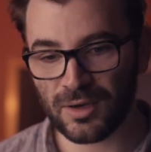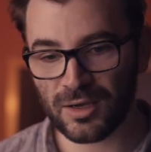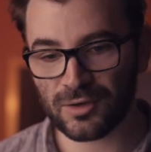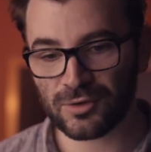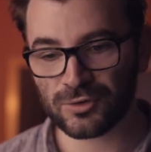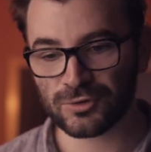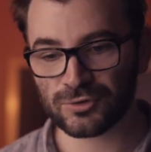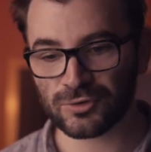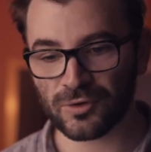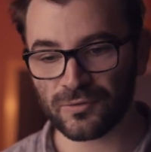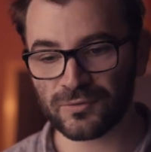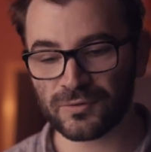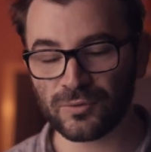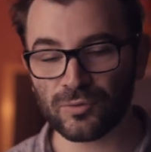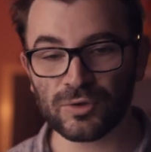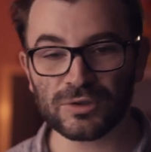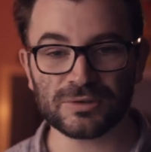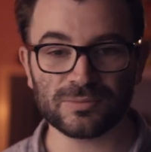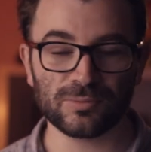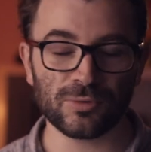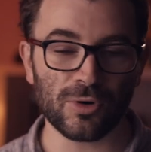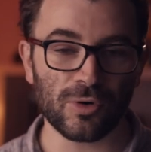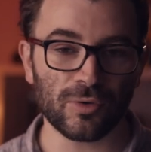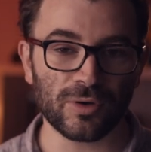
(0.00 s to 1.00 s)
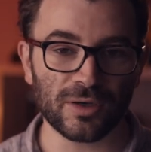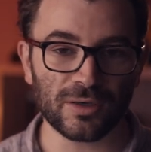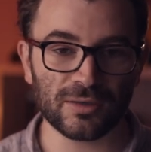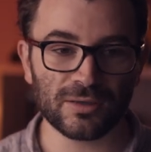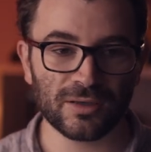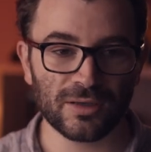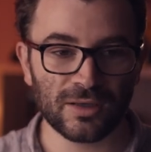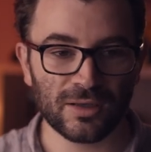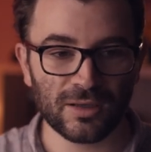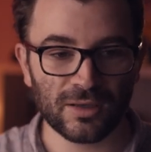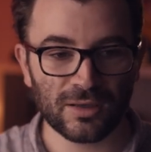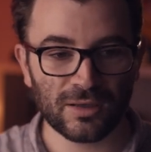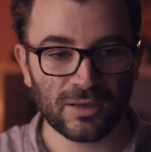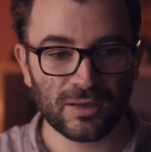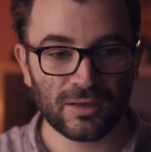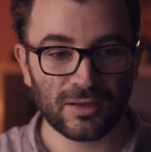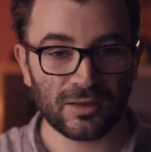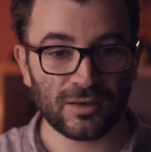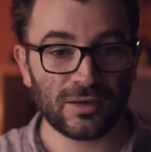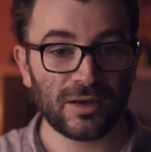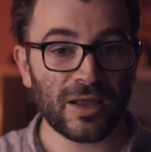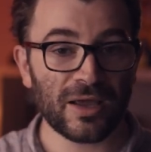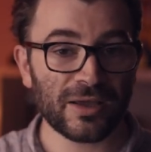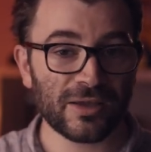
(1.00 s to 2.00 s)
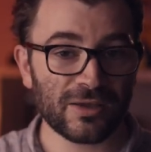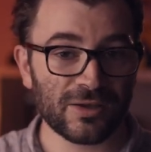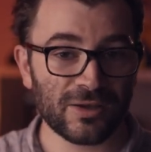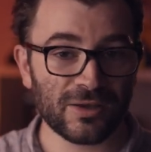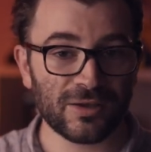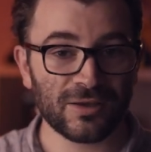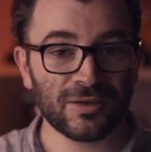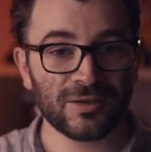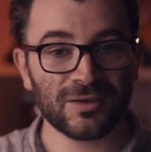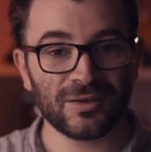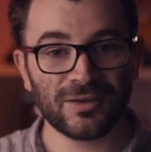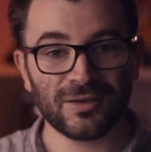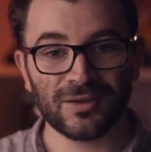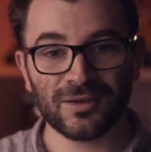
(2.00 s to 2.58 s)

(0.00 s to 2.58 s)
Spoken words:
Microsoft was broken. Laggy,